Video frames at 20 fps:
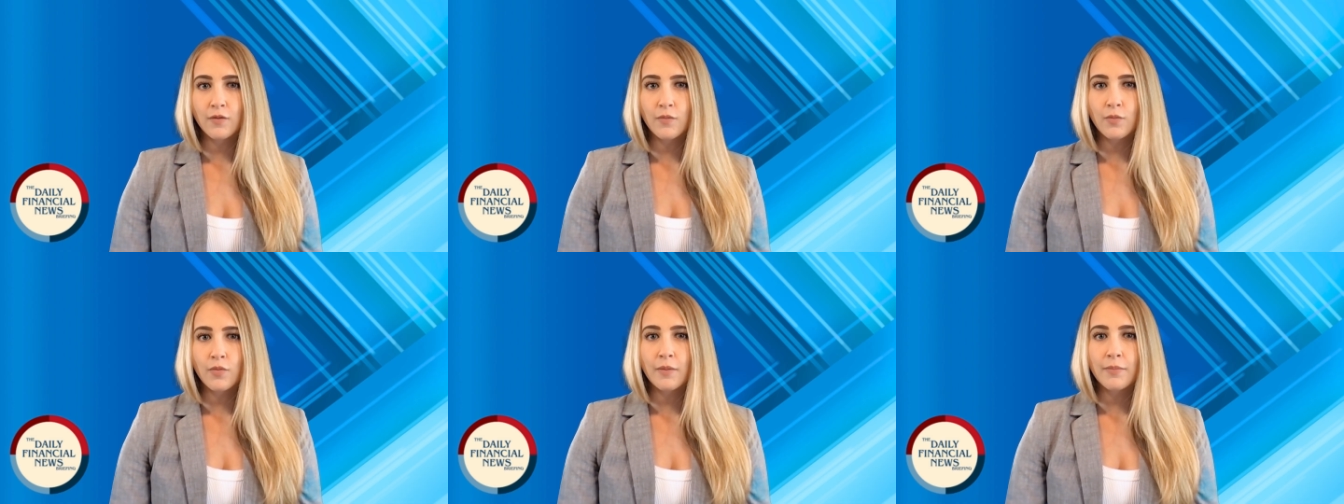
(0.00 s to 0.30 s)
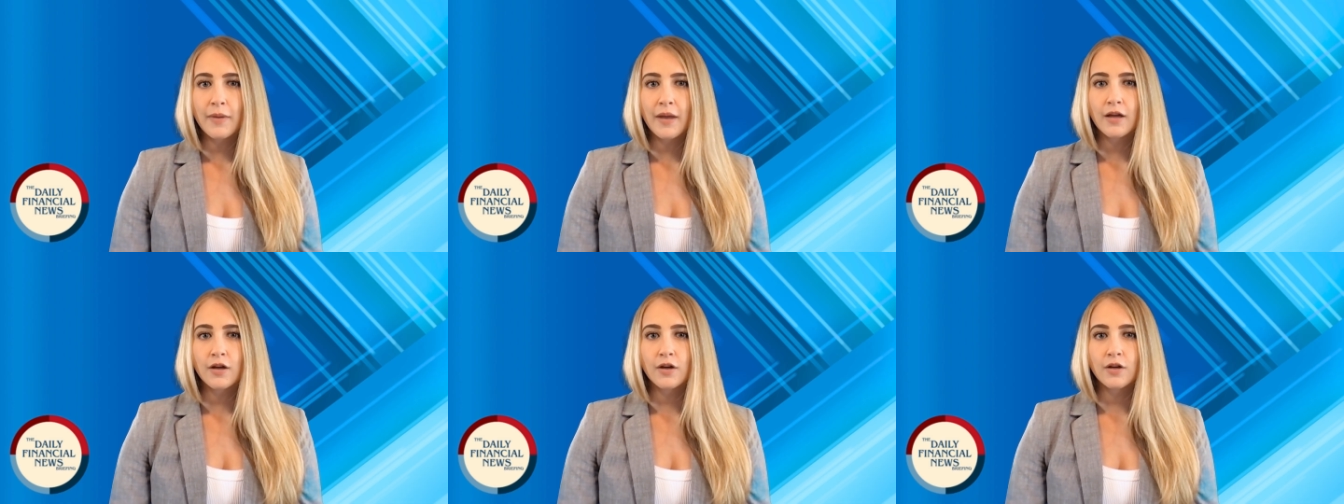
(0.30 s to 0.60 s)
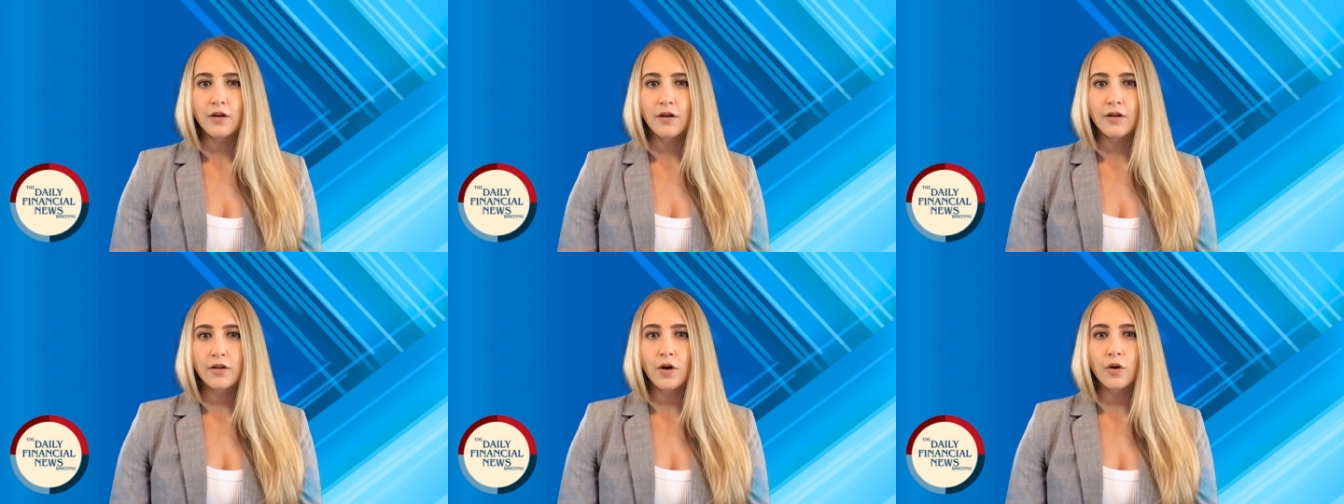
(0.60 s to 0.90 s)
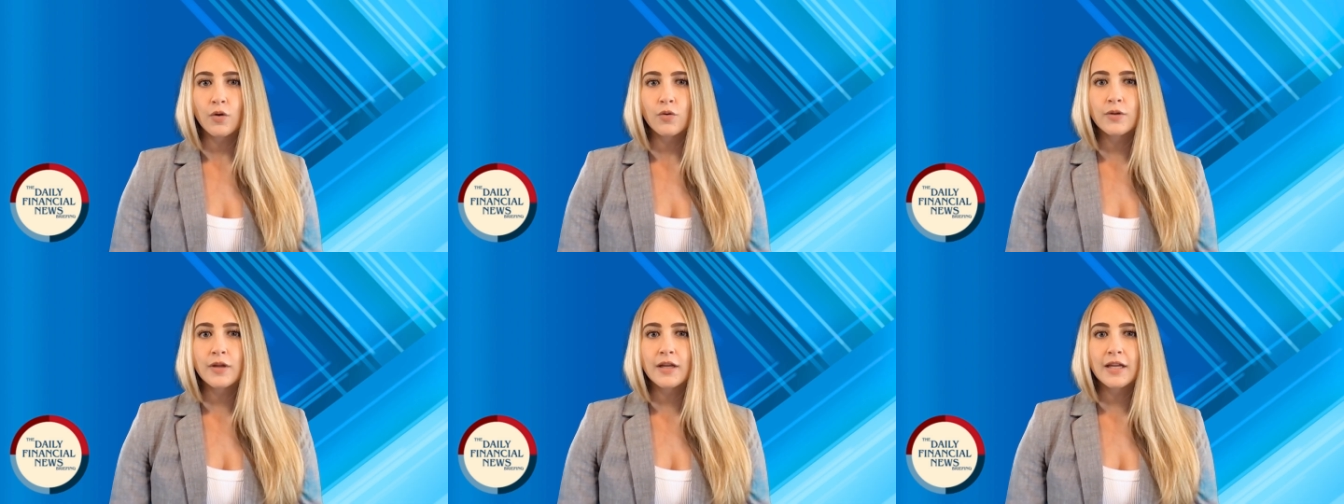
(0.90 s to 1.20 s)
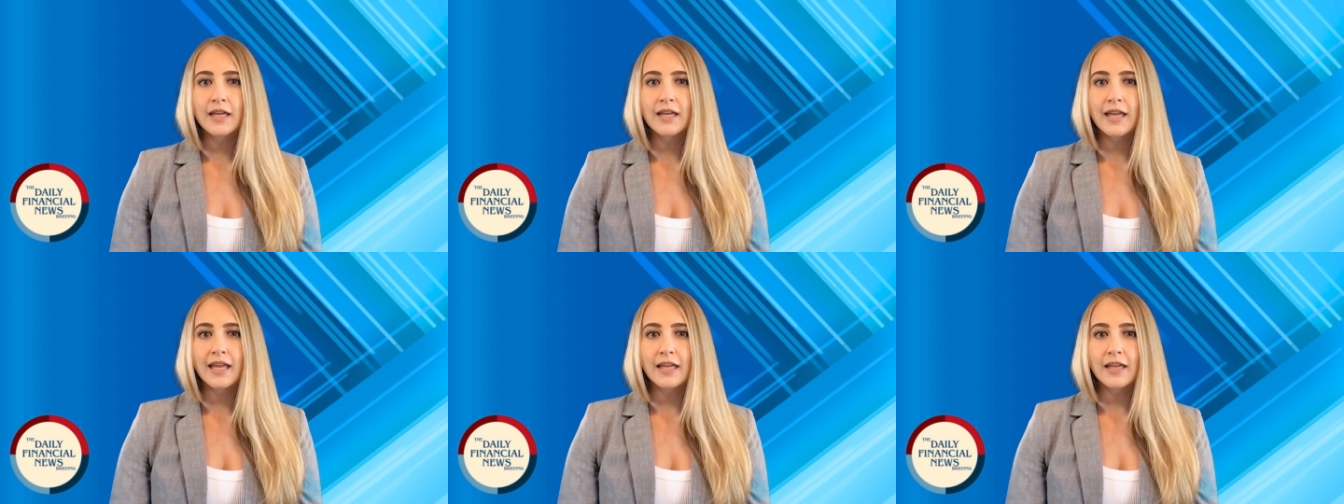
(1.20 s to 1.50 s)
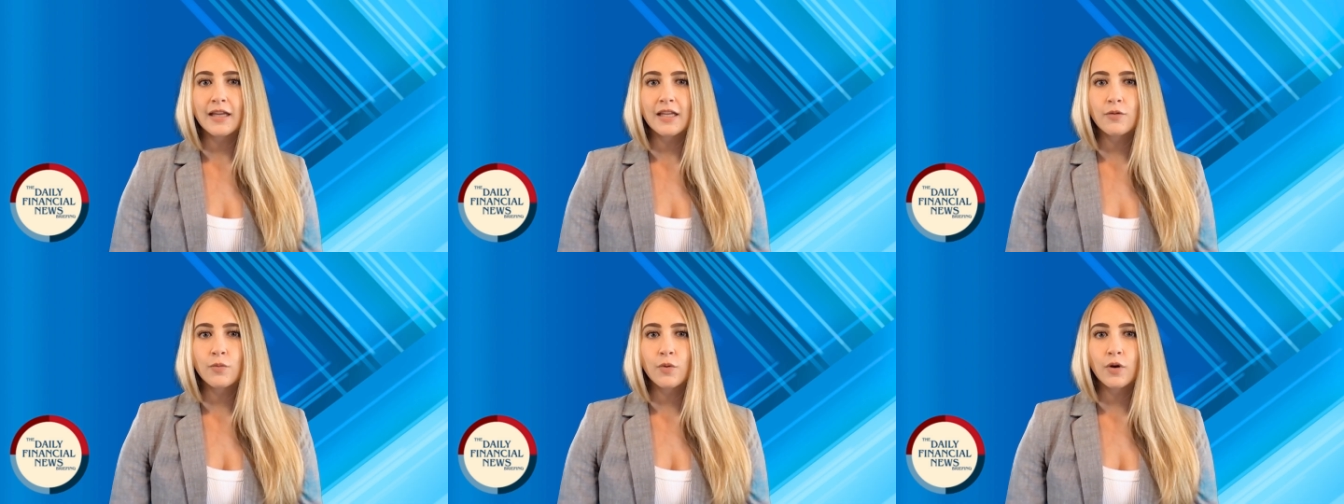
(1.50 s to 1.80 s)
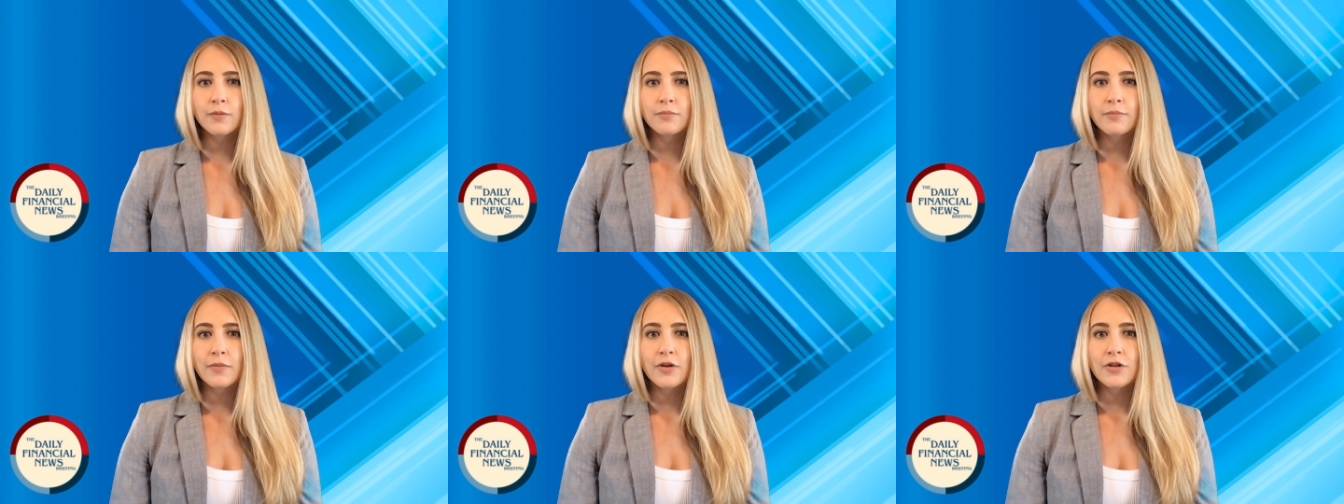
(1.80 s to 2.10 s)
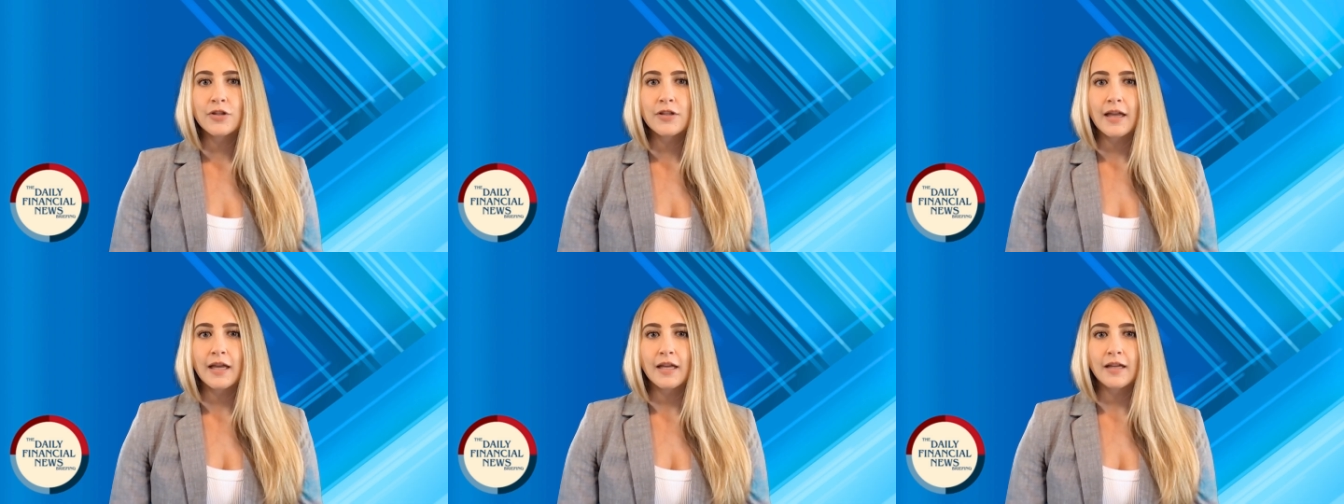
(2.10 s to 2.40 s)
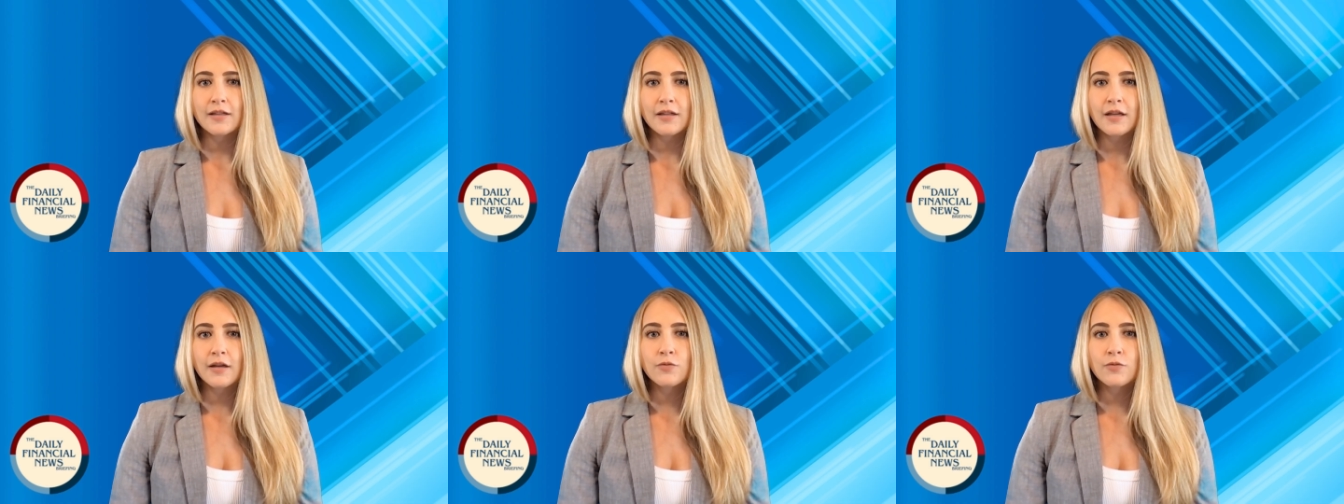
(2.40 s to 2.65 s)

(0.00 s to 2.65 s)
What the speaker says: women earned only 81%